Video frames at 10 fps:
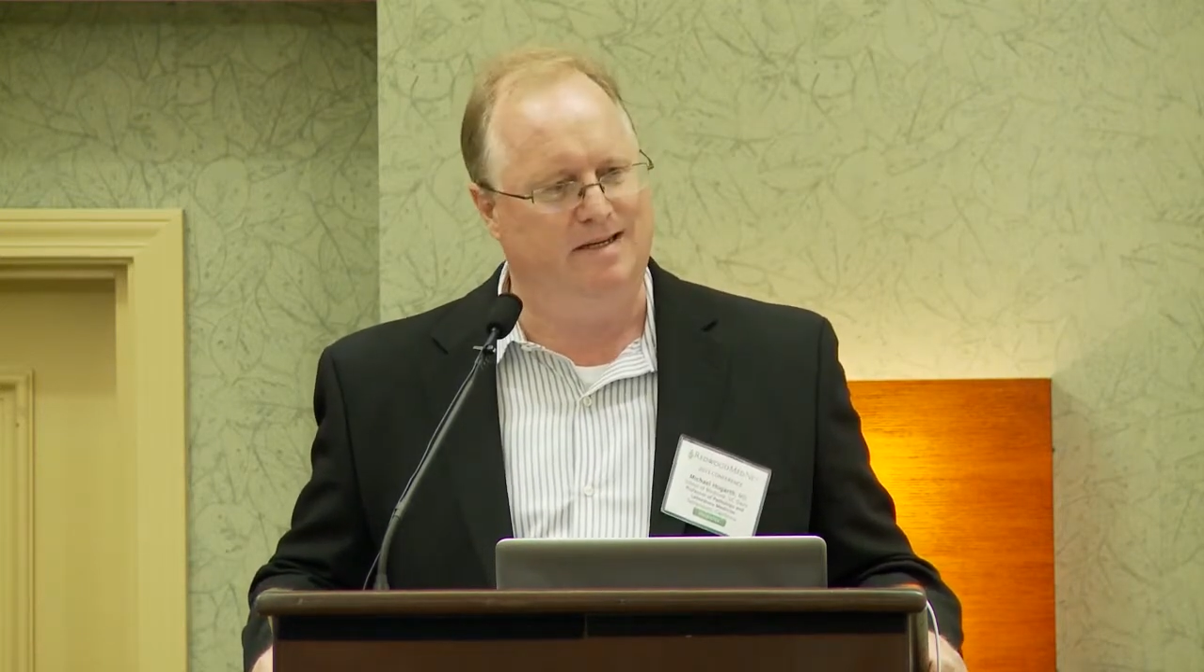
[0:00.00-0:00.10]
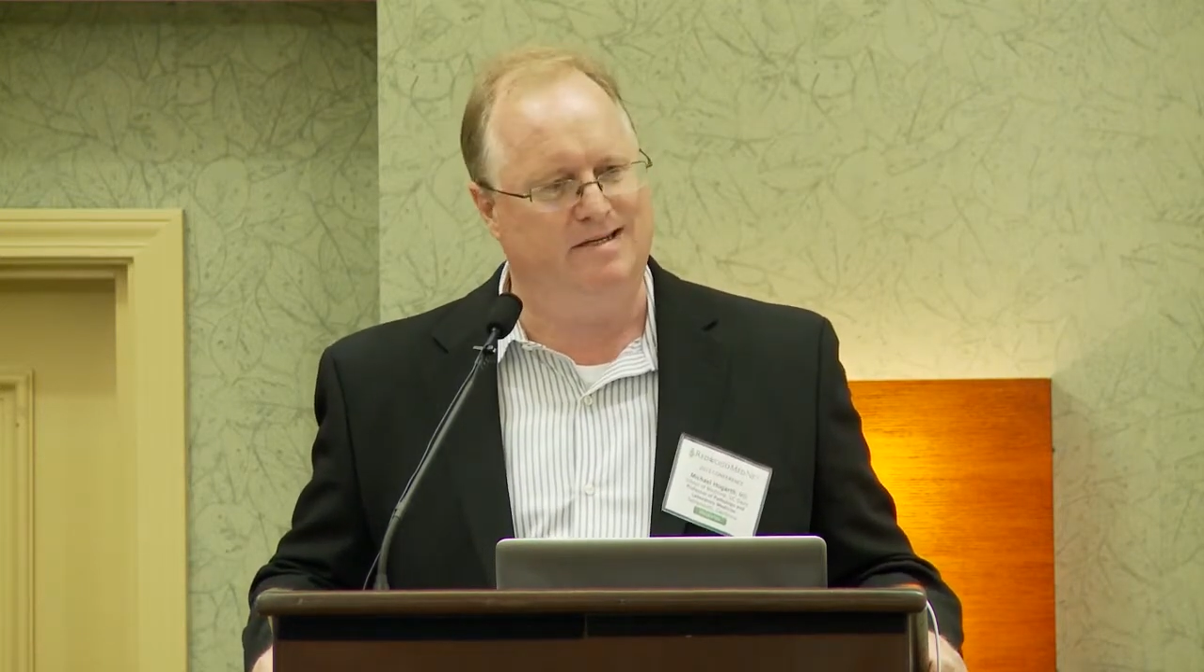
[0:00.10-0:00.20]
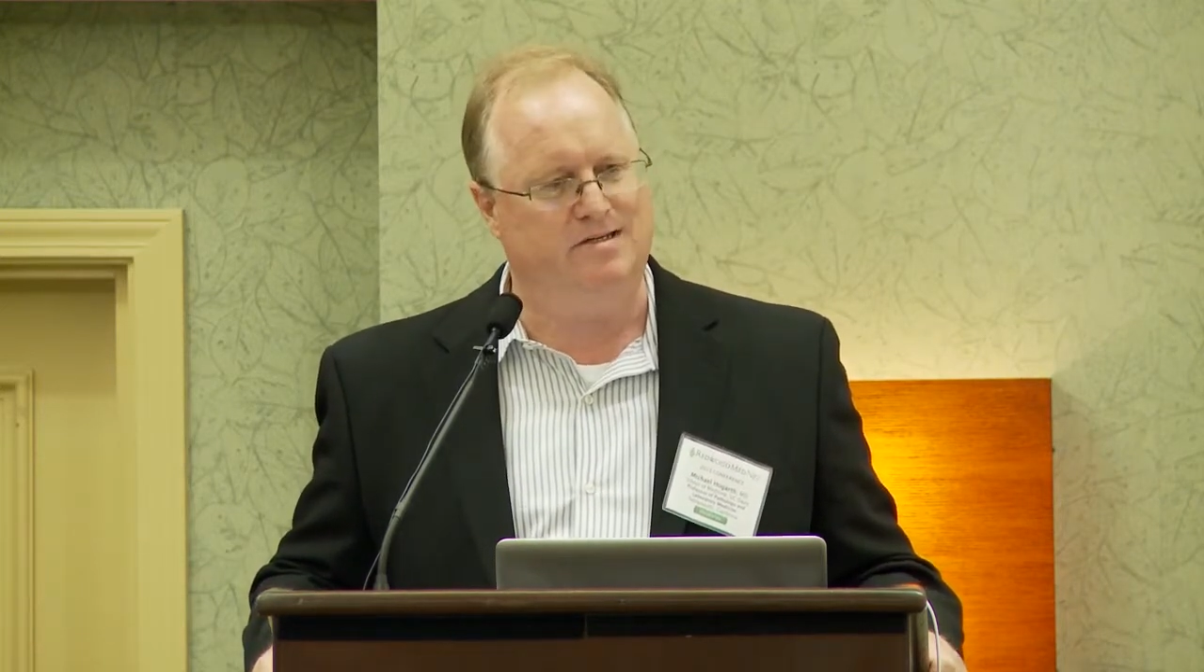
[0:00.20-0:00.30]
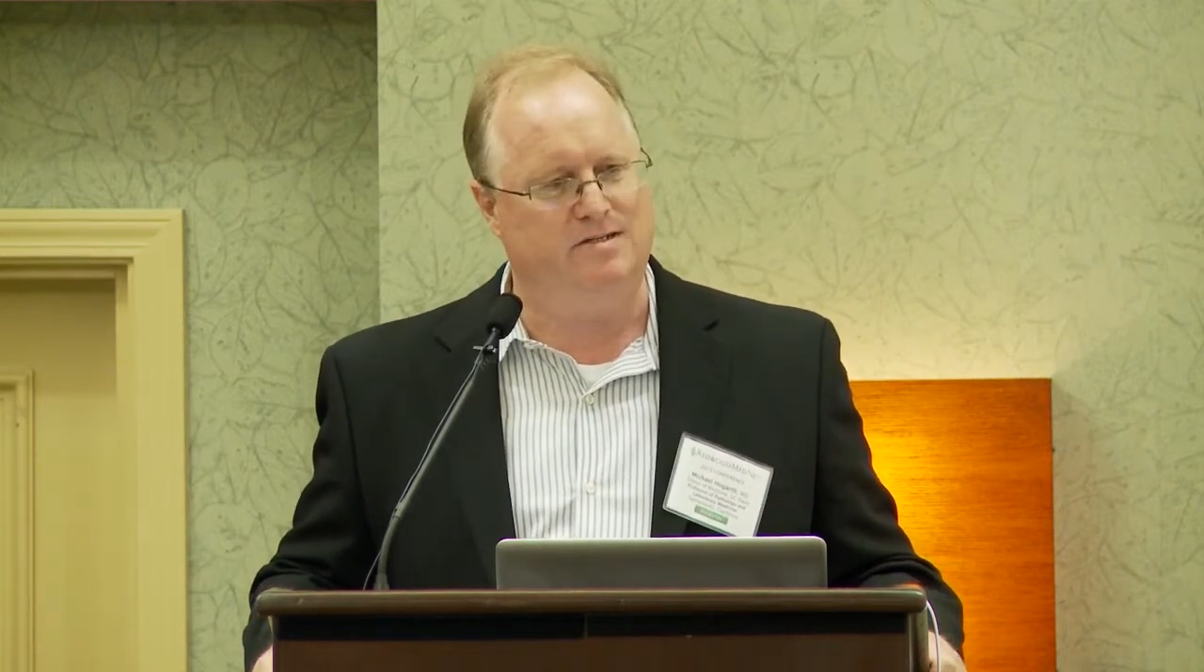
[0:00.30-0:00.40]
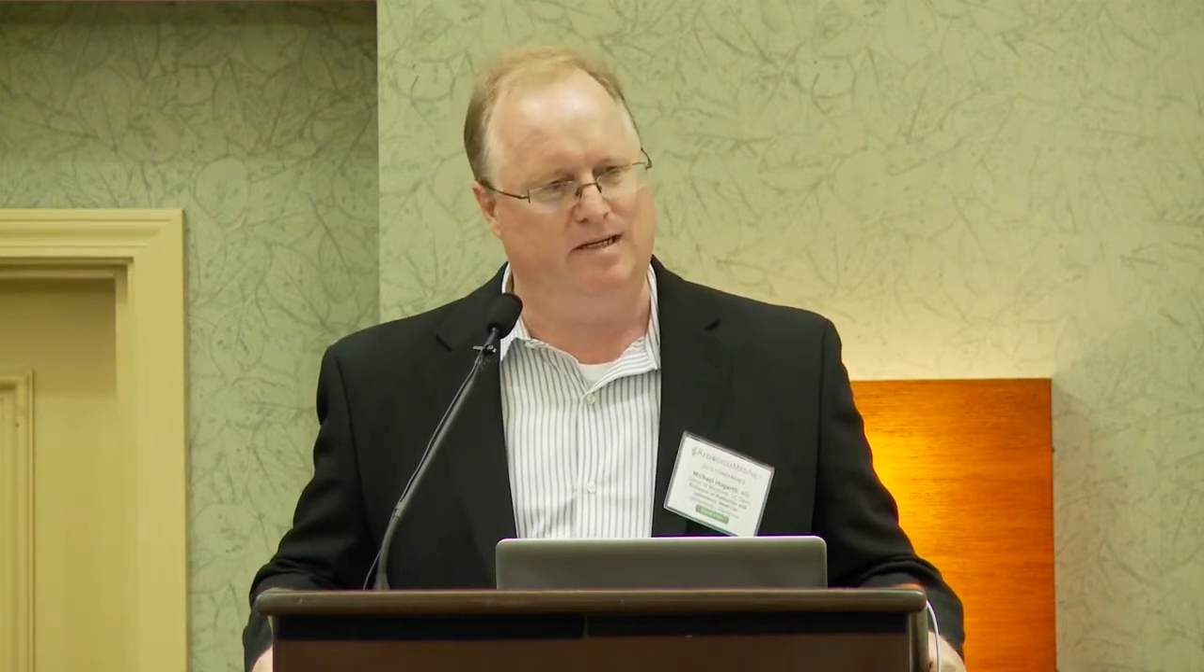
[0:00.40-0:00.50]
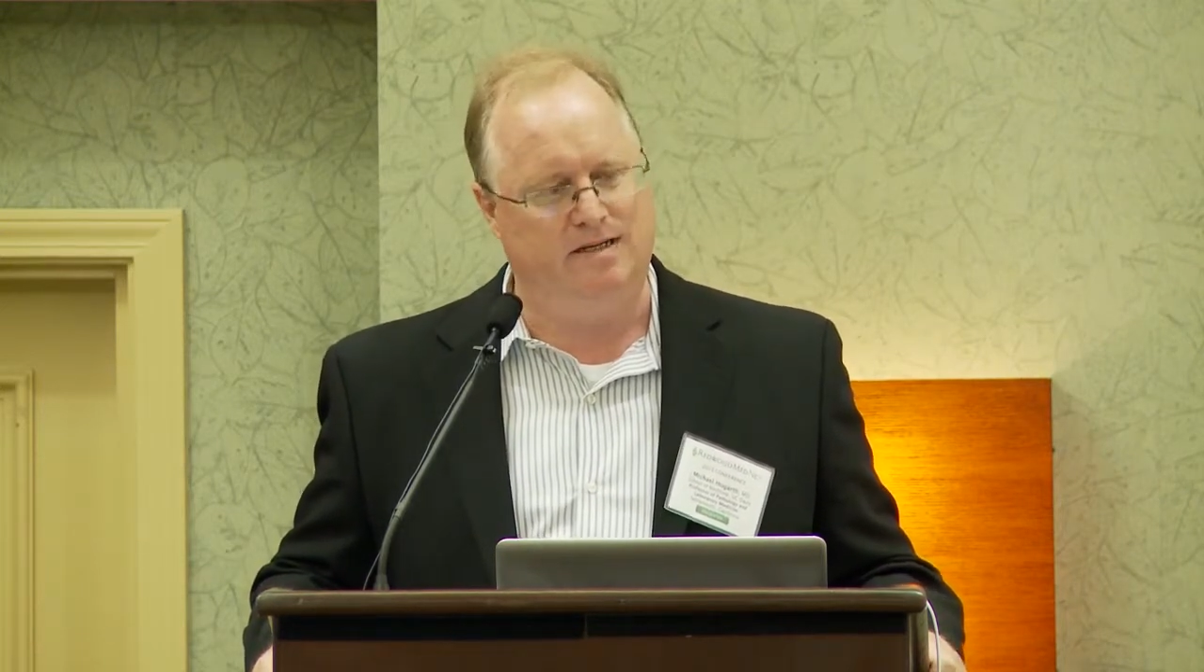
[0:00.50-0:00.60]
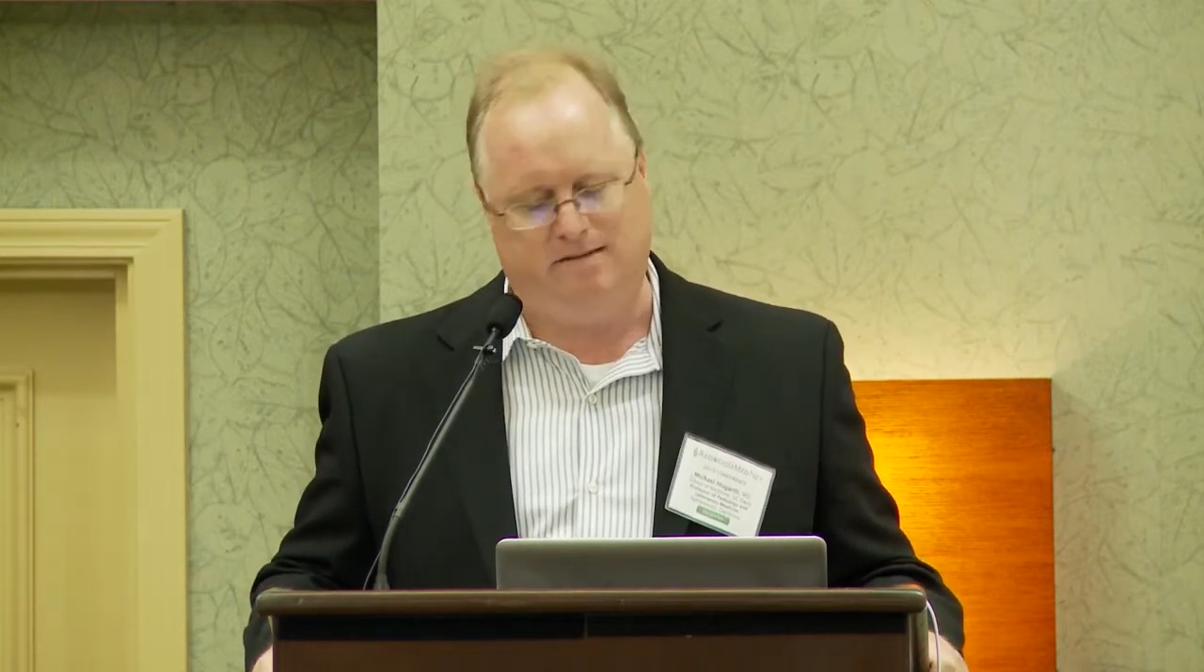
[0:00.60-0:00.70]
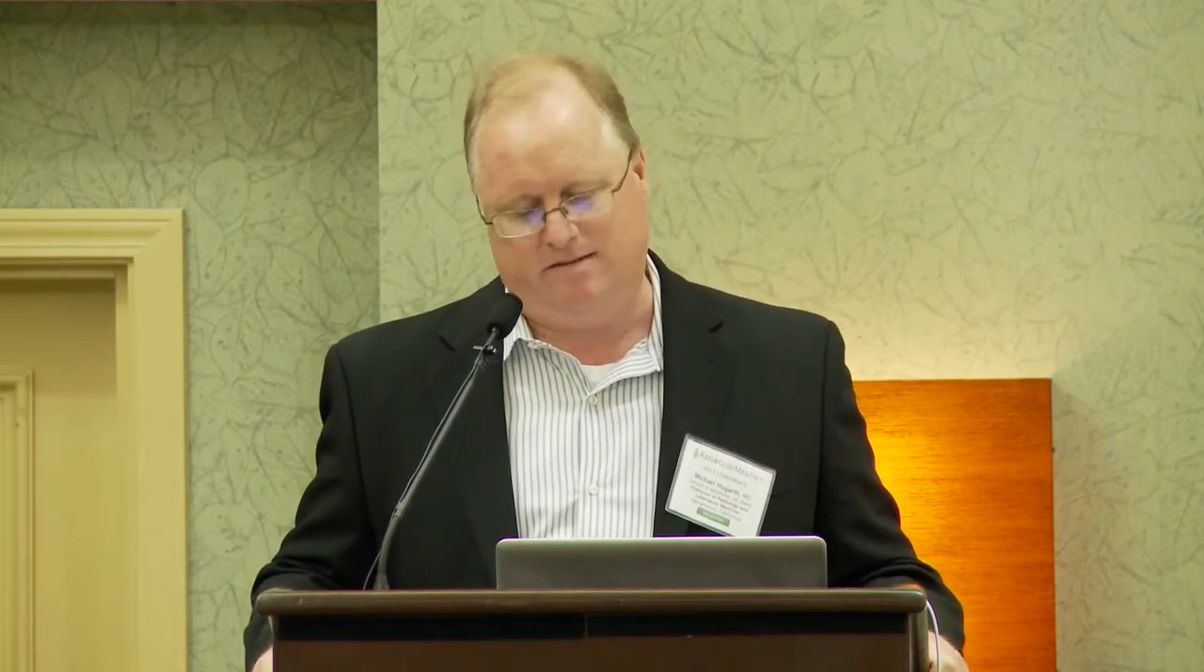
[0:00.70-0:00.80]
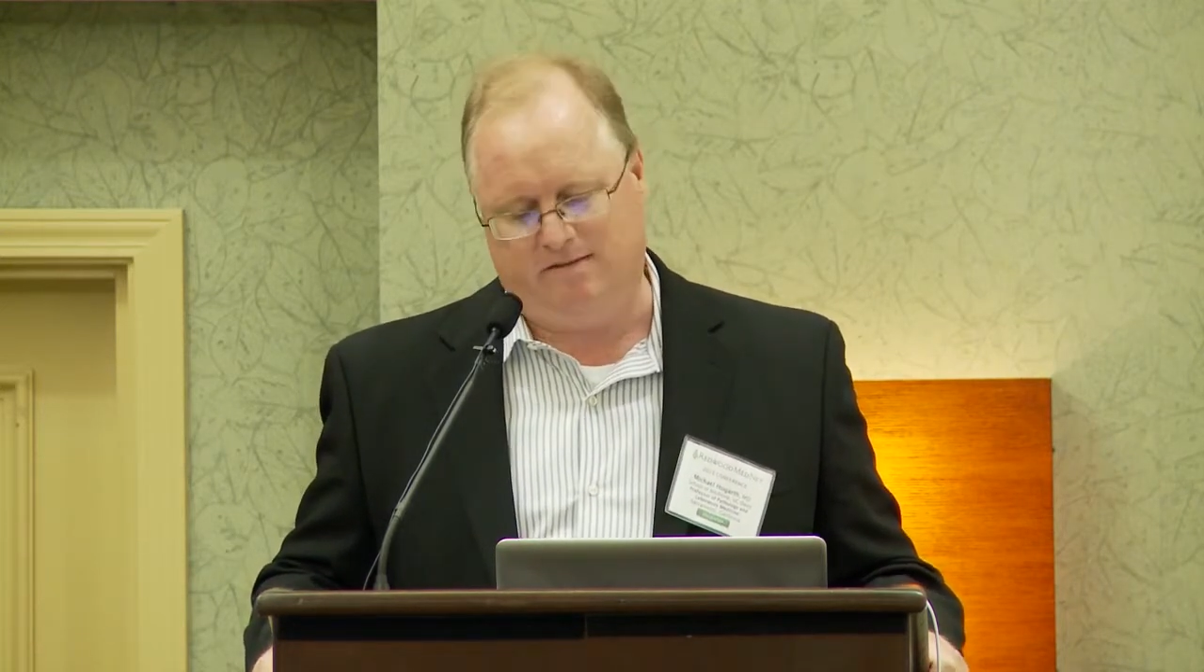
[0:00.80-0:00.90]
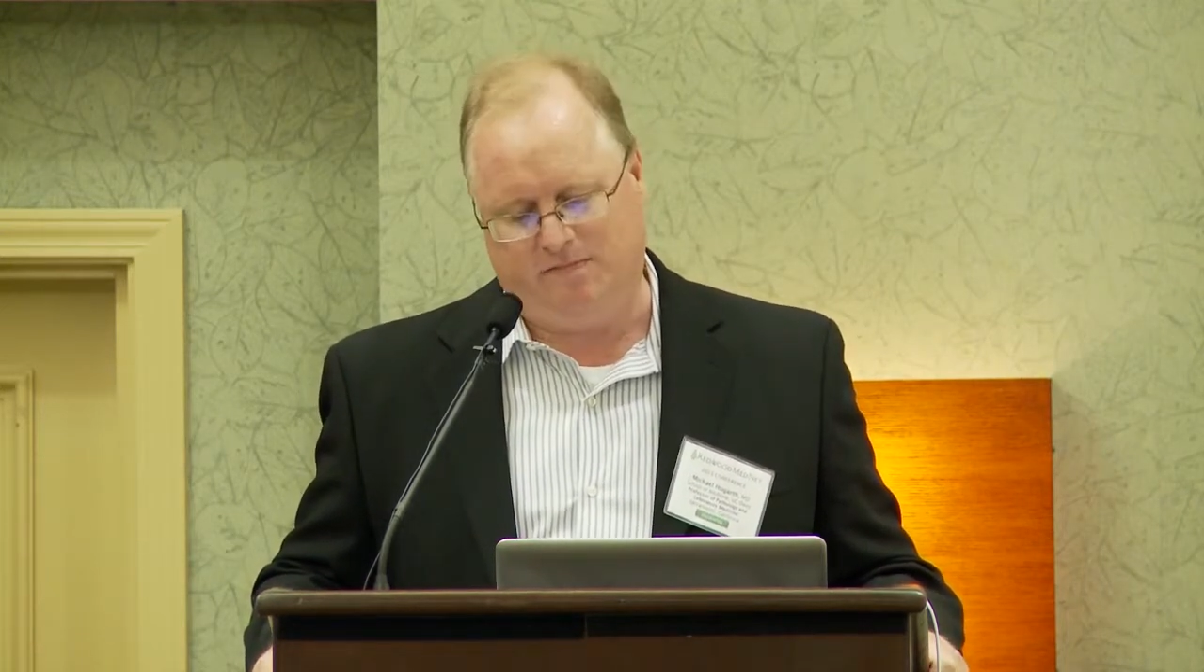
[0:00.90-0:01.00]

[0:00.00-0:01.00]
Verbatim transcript: and exchange